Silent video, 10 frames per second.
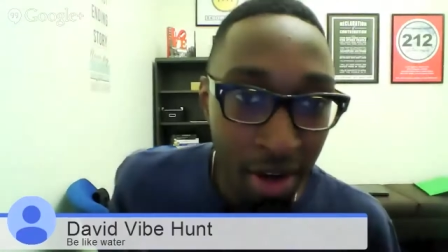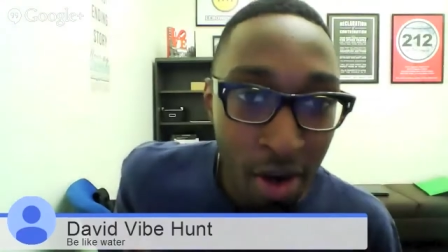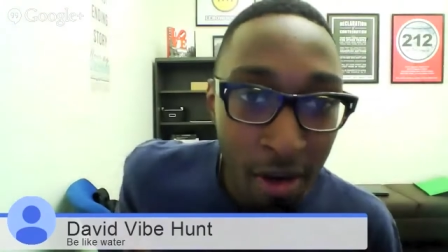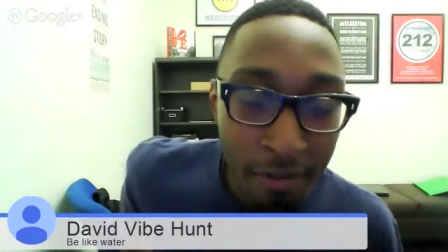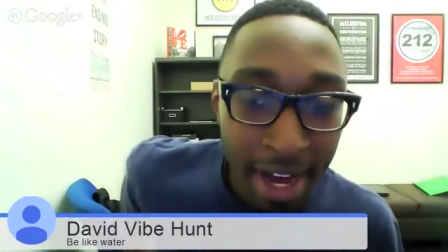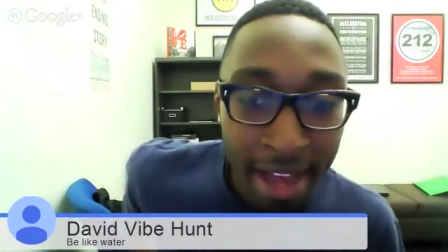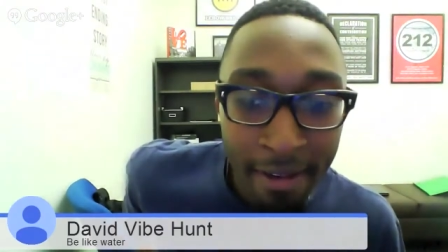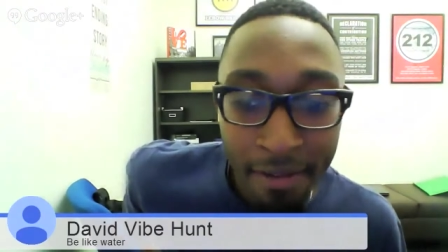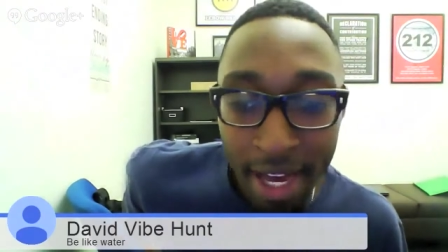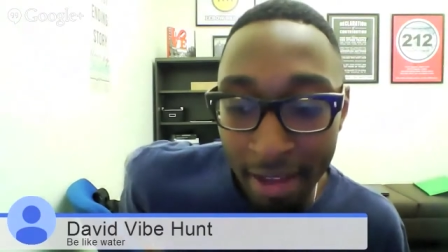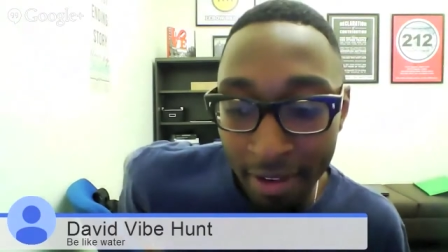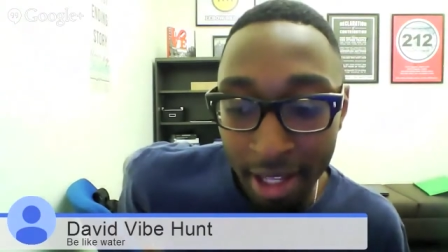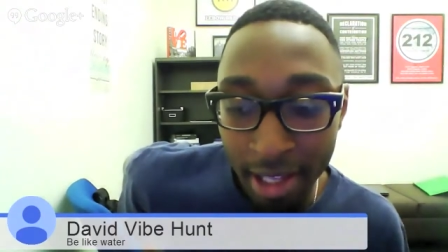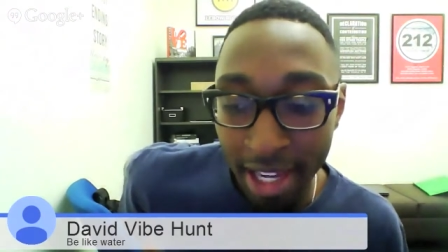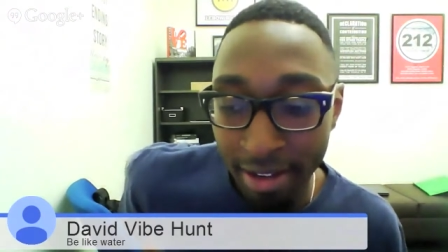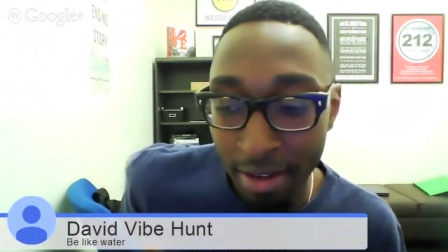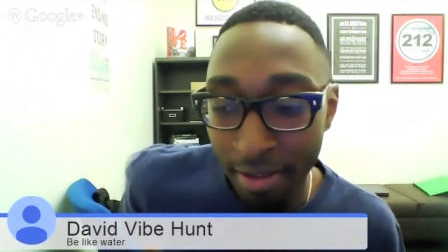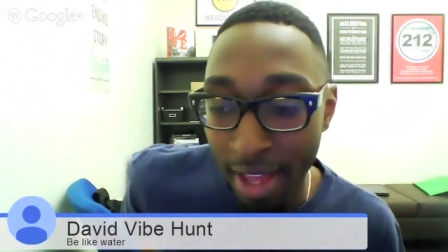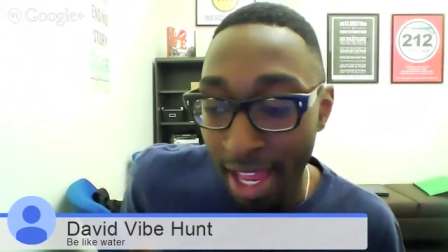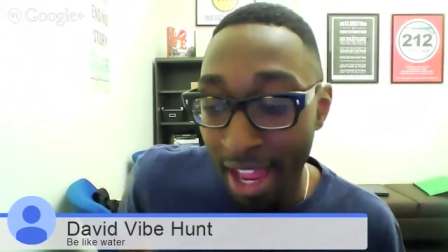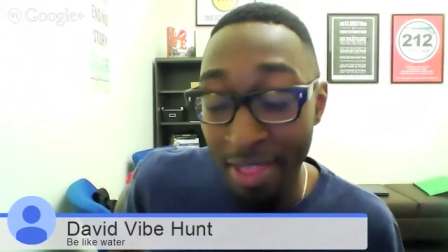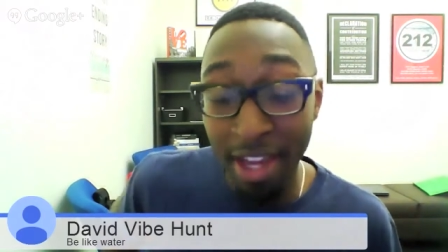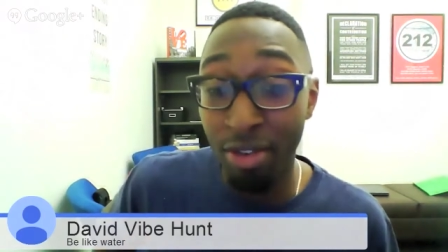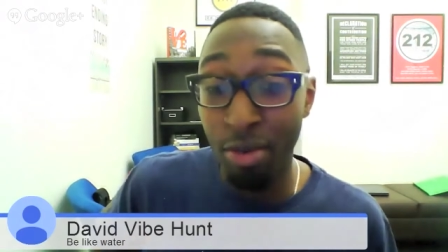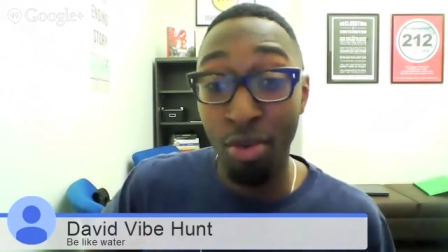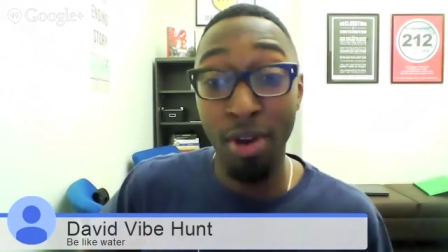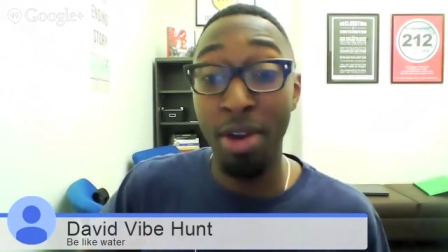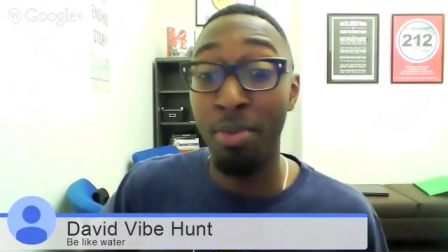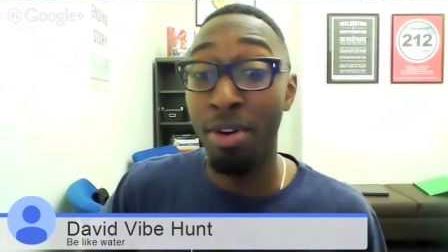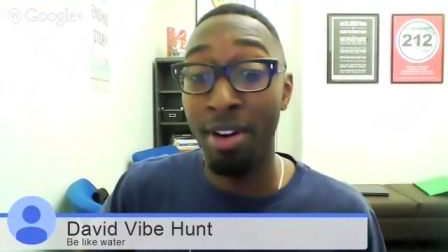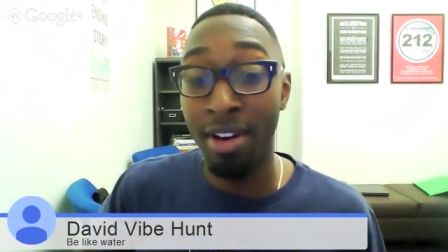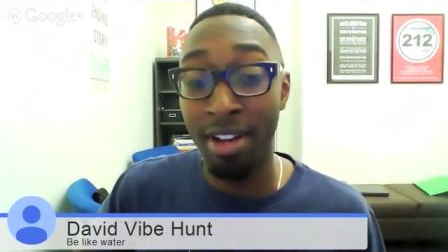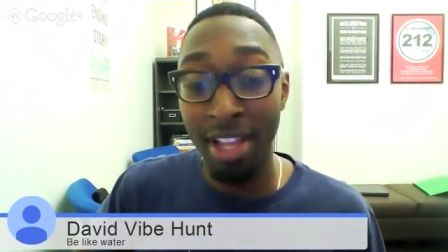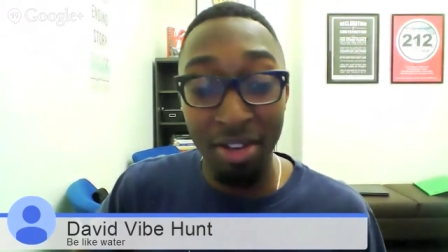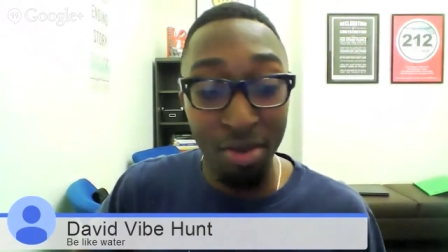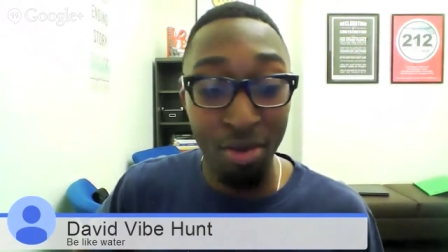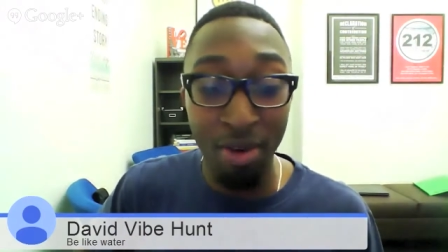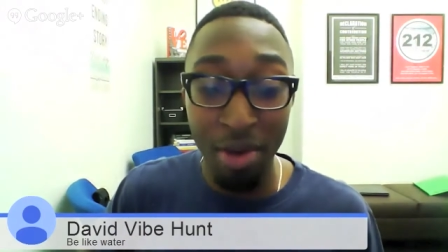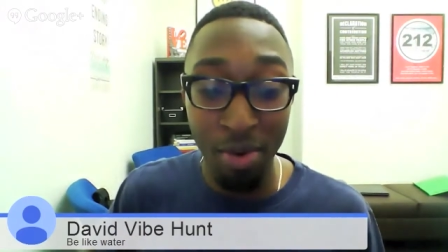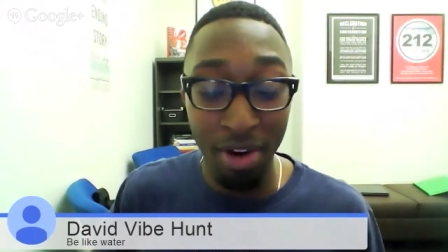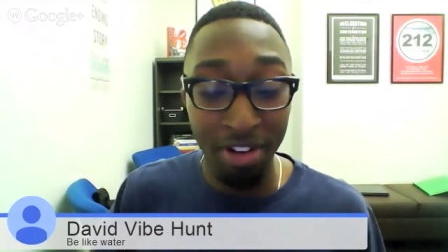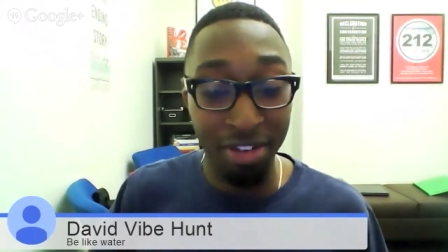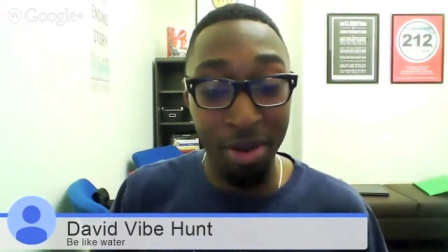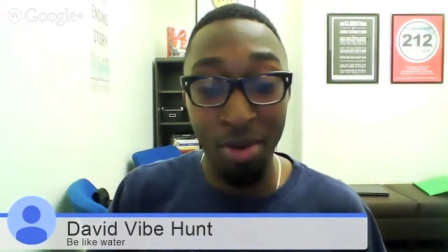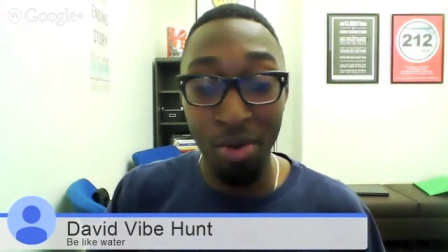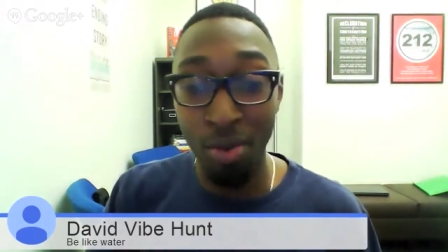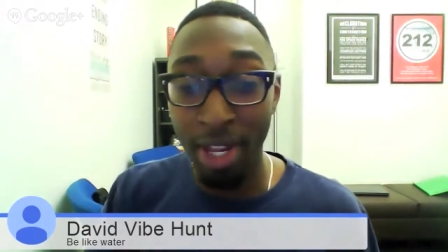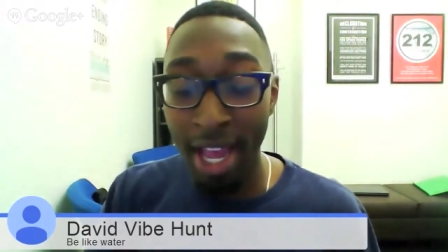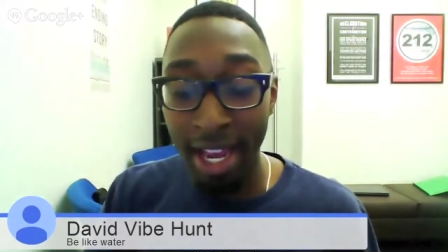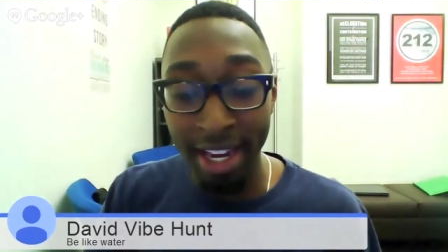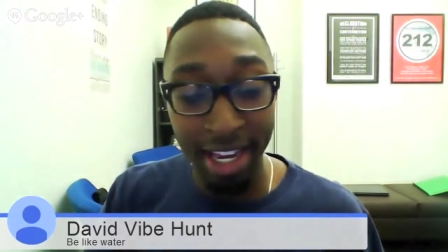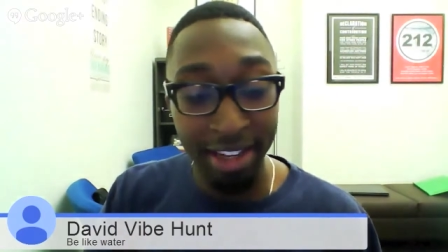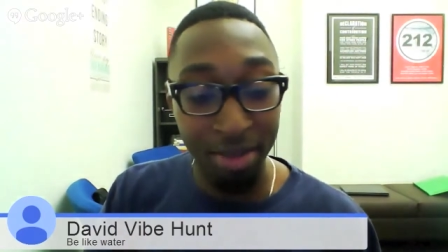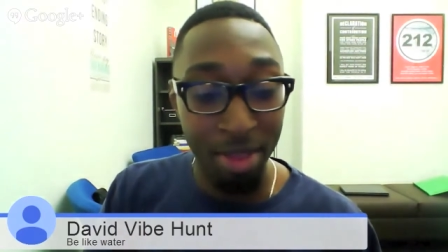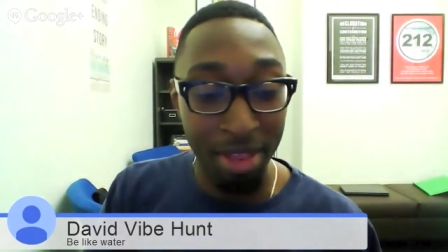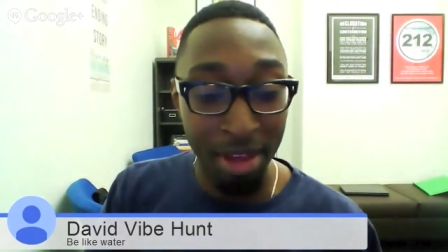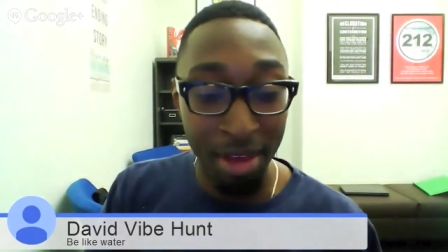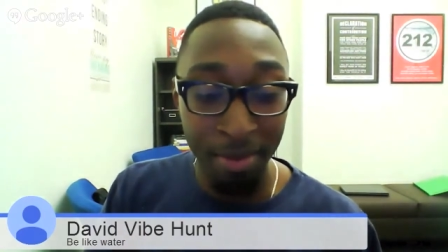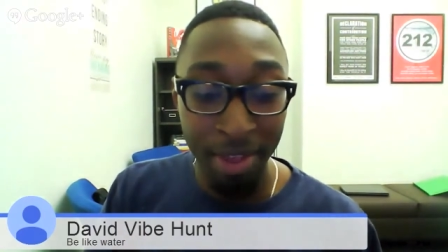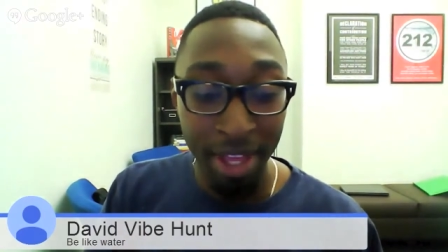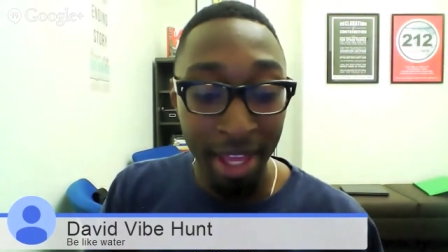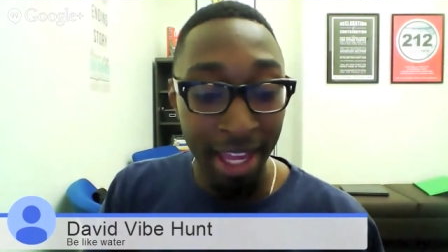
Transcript: they're called Five Five Collective, and they do great work. They do great work. So we got connected with them.